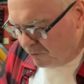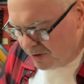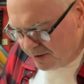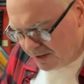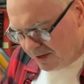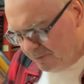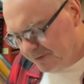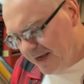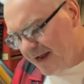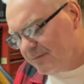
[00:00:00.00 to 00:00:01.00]
one a couple
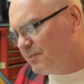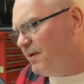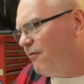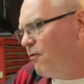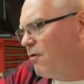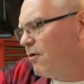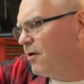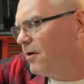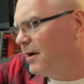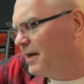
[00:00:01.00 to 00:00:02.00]
times
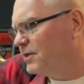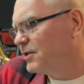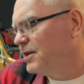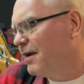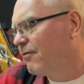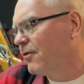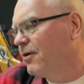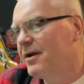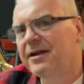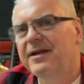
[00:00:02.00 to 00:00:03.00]
before, and I just
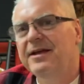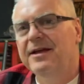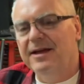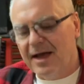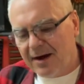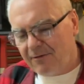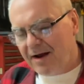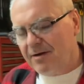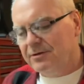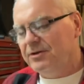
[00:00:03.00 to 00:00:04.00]
never got
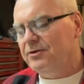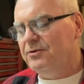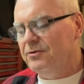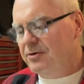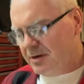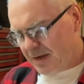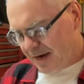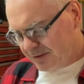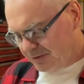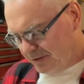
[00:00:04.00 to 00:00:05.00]
around to
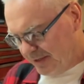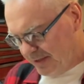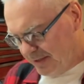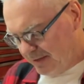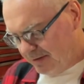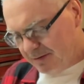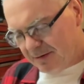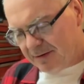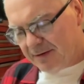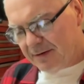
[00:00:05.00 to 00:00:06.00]
actually
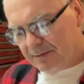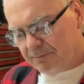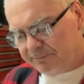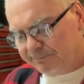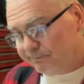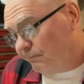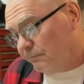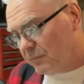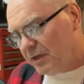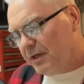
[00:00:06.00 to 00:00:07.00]

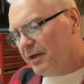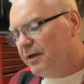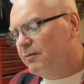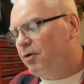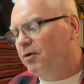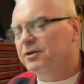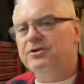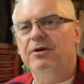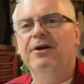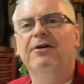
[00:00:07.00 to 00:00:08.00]
pulling the
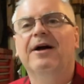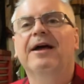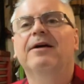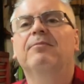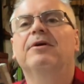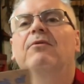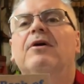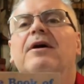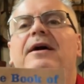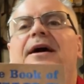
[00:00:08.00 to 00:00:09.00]
trigger on it. But
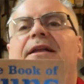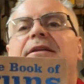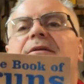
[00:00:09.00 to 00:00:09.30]
what I